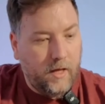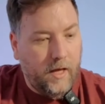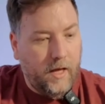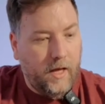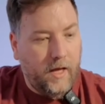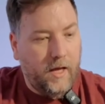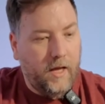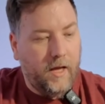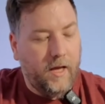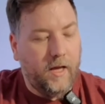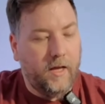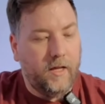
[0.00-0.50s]

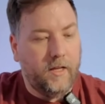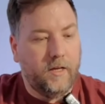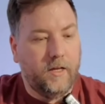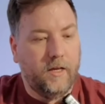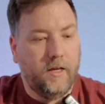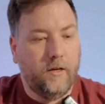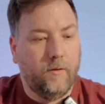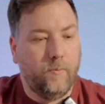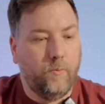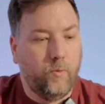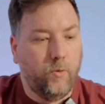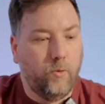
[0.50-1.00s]
and
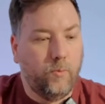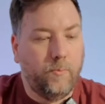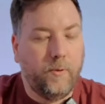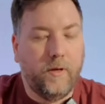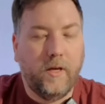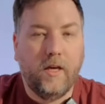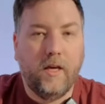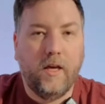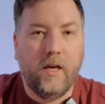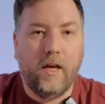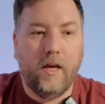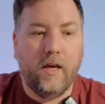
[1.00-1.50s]
it will
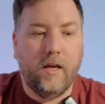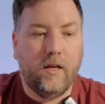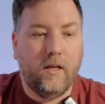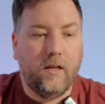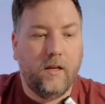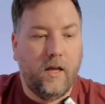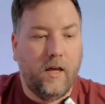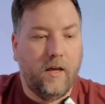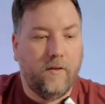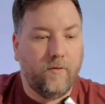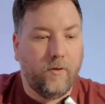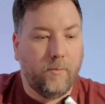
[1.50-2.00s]
be in
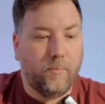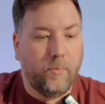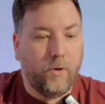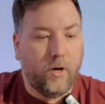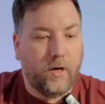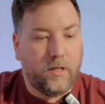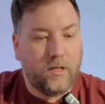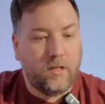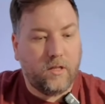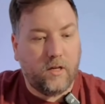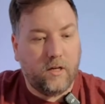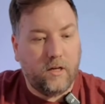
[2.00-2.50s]
either My
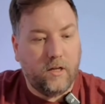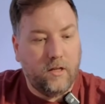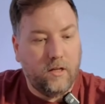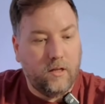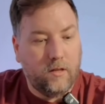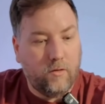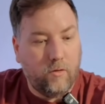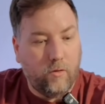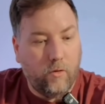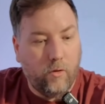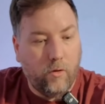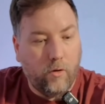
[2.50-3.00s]
Studies
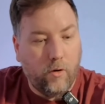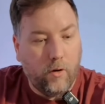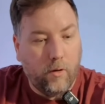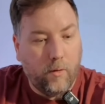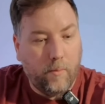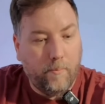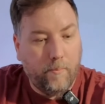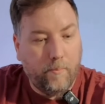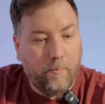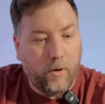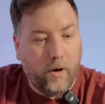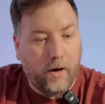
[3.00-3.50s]
or
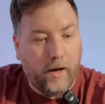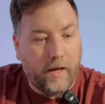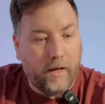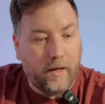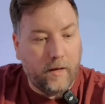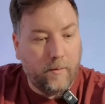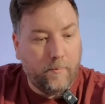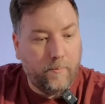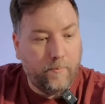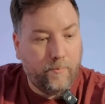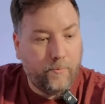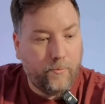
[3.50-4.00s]
My
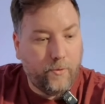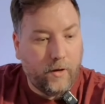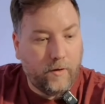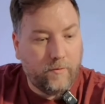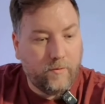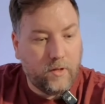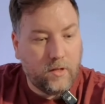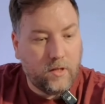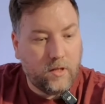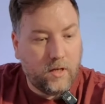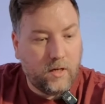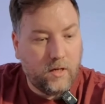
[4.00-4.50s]
Private
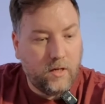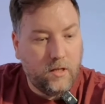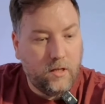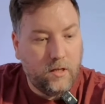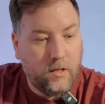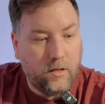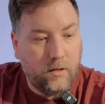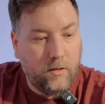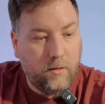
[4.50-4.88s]
Studies.